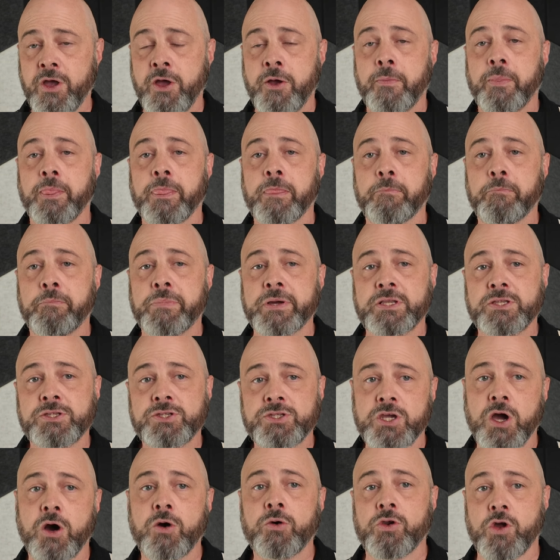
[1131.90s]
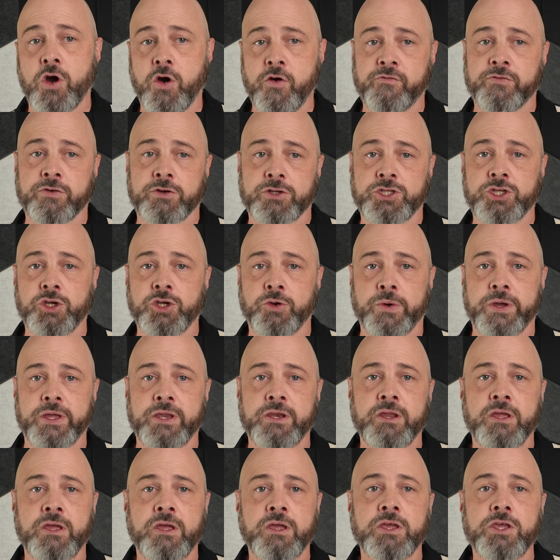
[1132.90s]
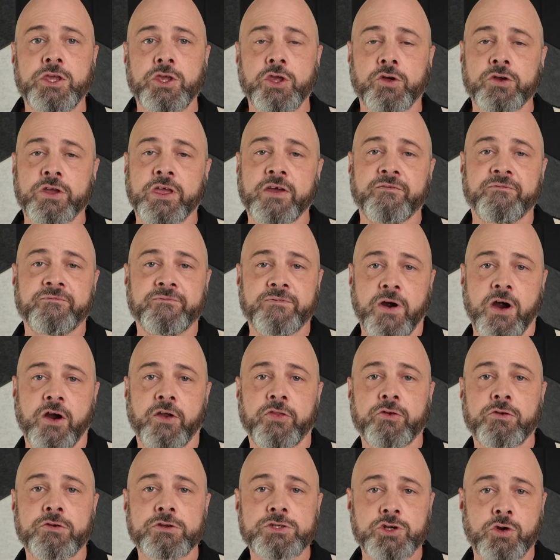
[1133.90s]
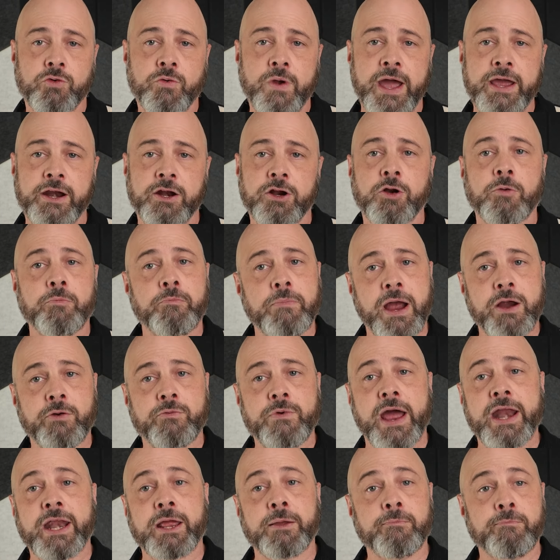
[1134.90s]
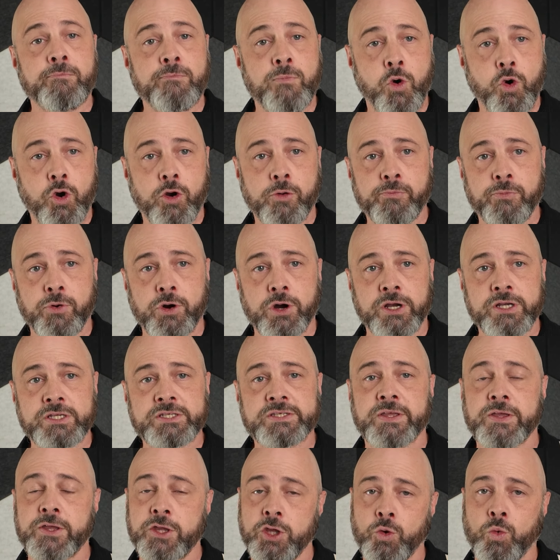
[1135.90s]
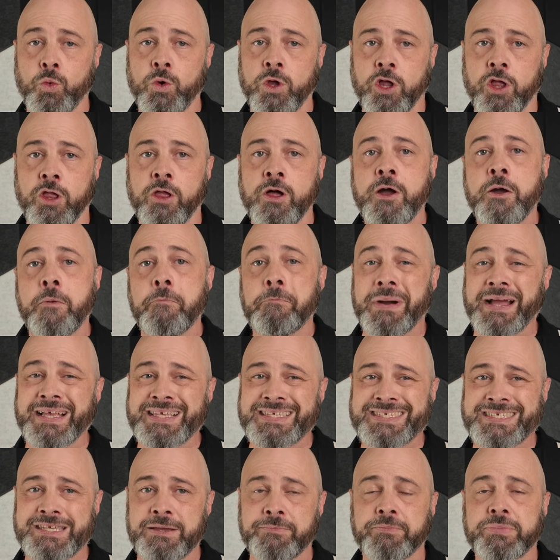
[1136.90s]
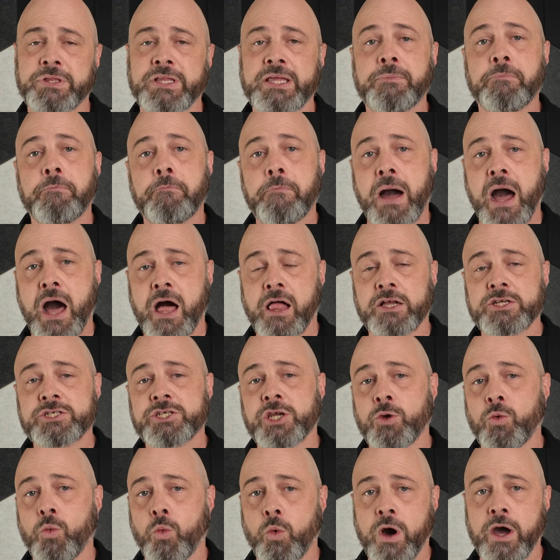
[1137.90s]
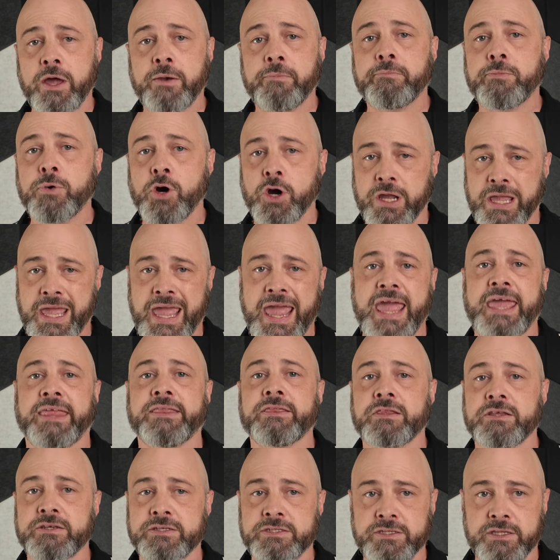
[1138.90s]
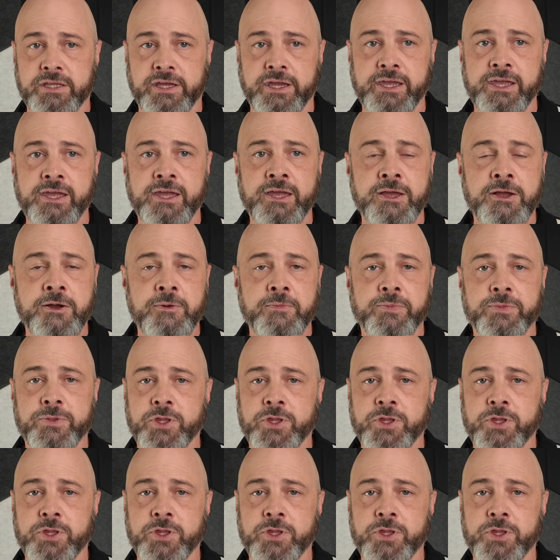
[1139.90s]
but don't overdo it. You'll get farther as a writer by writing more books than you will by simply polishing one book endlessly. Don't be